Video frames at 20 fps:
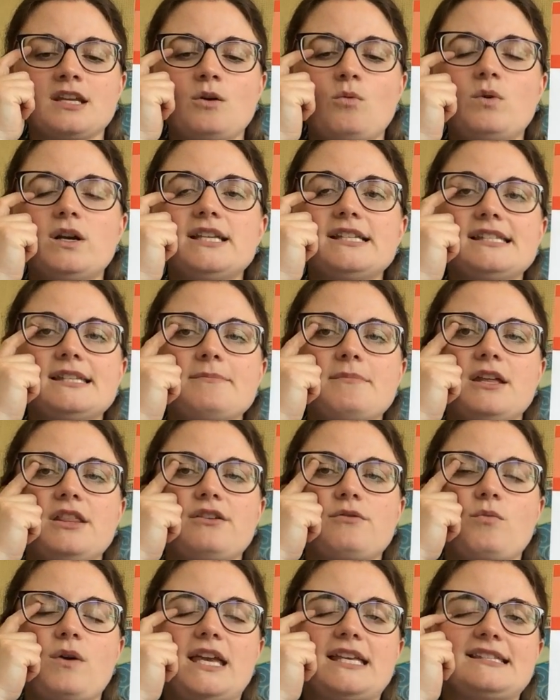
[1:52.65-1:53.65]
What are some
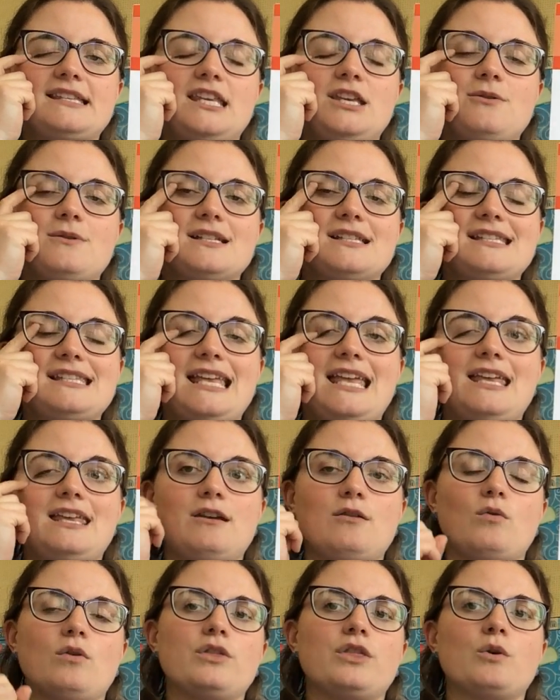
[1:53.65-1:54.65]
other ways that you can
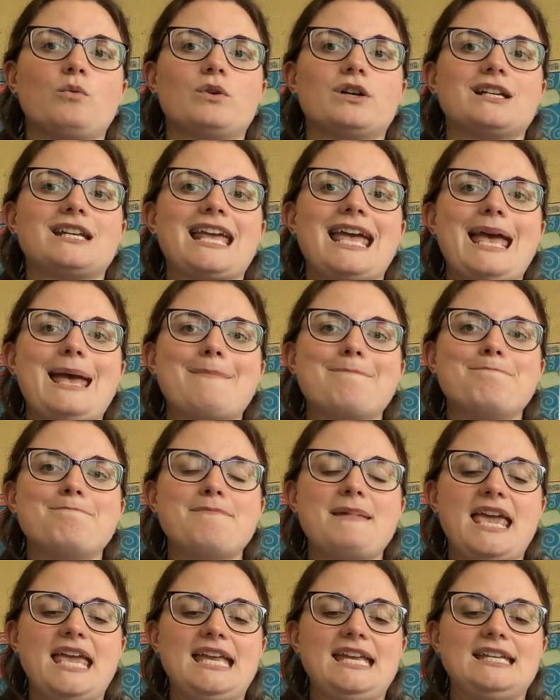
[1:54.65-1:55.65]
say the word
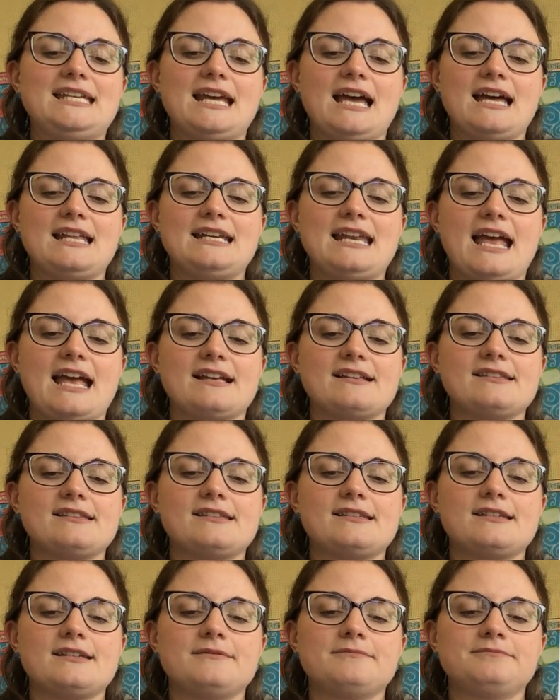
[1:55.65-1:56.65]
made a
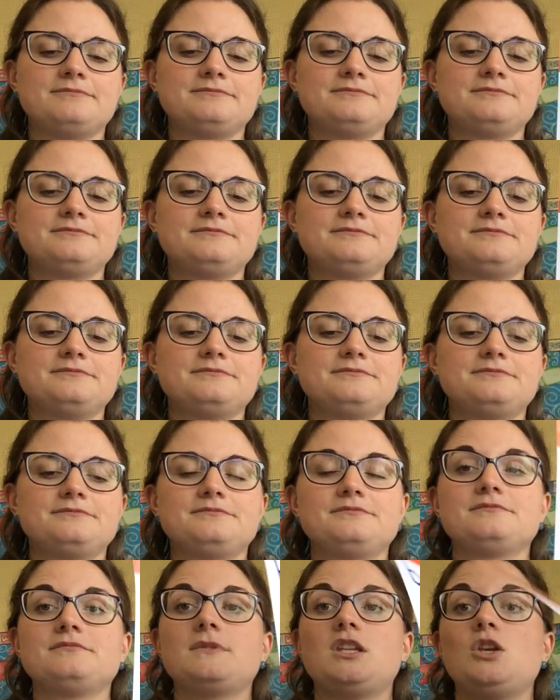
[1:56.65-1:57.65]
nest?
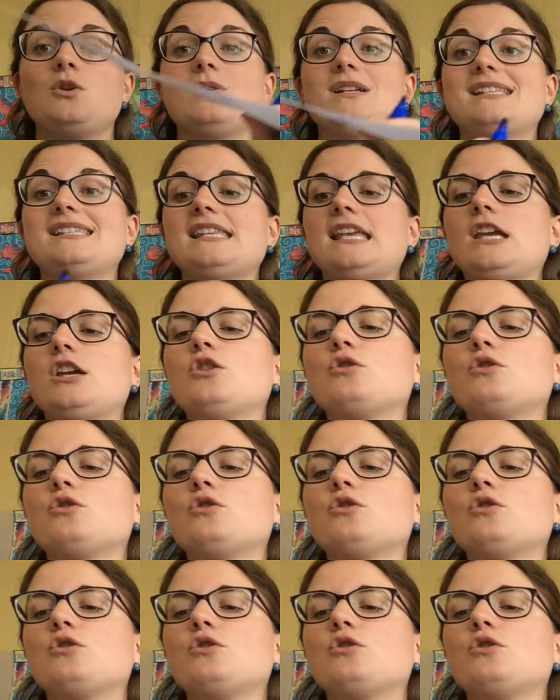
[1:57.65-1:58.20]
You could say